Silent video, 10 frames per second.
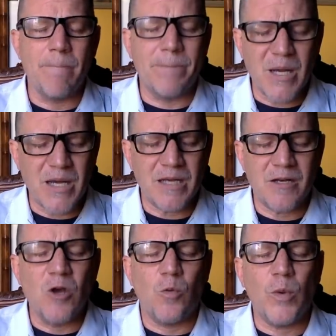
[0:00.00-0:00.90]
But
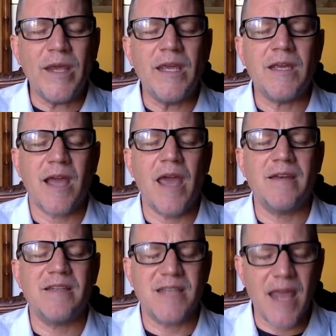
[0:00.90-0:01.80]
we
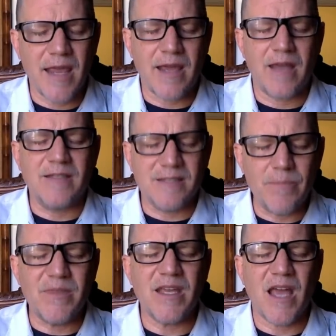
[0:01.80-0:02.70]
can take
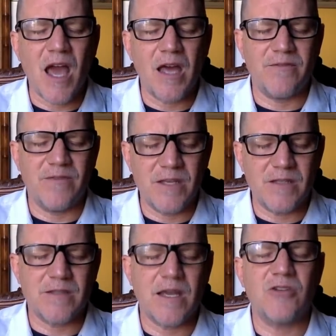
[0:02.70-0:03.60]
something out of
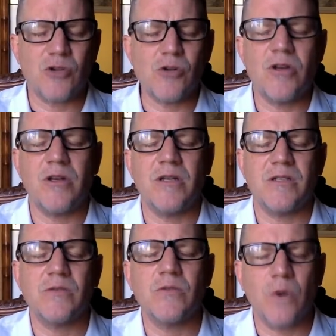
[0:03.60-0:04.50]
this and turn it
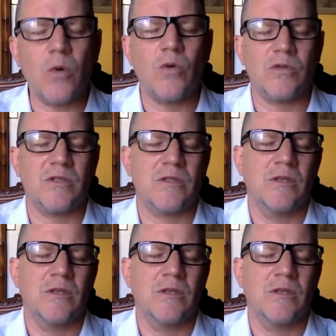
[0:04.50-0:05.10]
into gold.